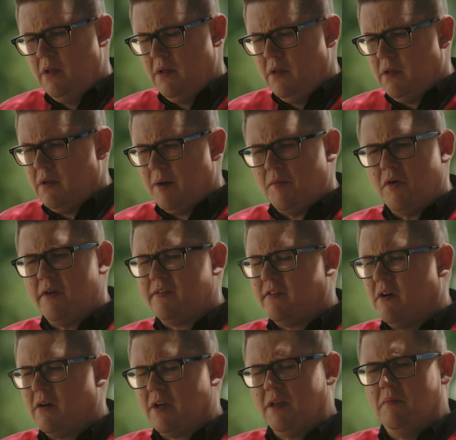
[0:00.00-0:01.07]
And I'm always
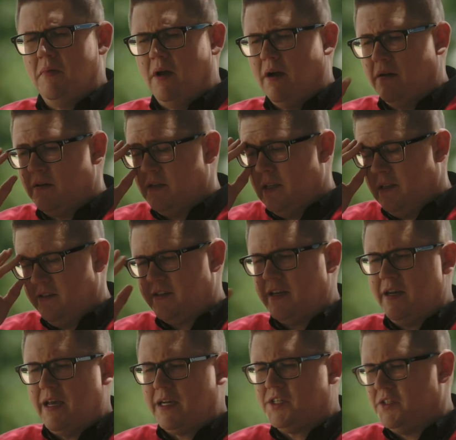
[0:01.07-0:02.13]
talking about these
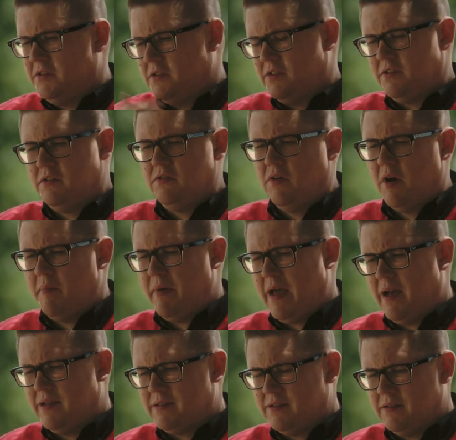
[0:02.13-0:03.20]
connections to our
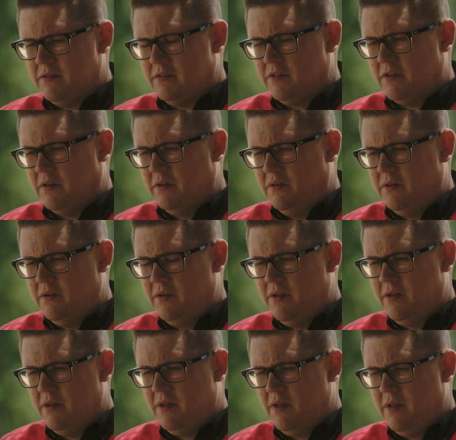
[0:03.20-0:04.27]
past, and so,
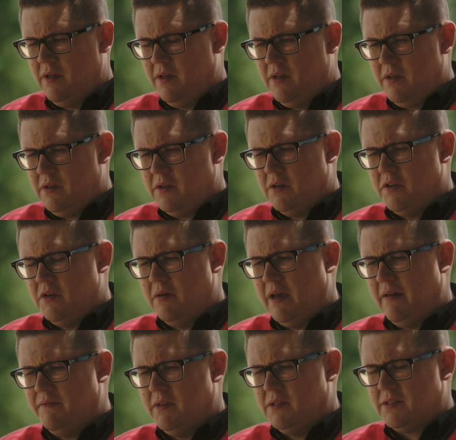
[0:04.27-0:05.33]
you know, you
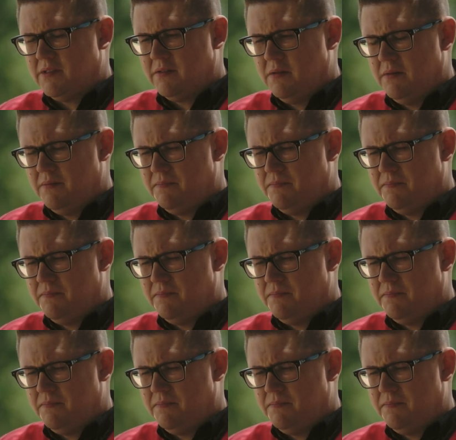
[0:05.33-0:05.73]
have this